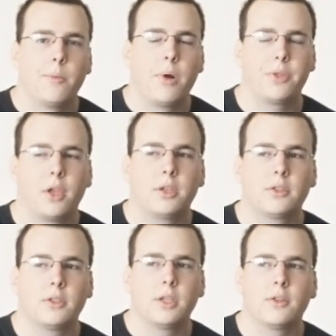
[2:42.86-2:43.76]
My
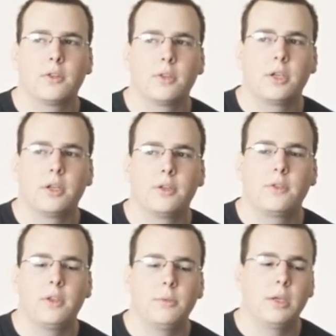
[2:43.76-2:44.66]
thoughts on Nezlo and Theory's
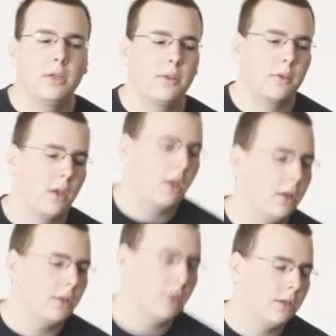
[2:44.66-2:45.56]
teammates,
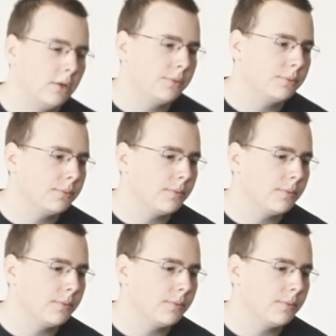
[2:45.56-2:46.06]
uh, you know,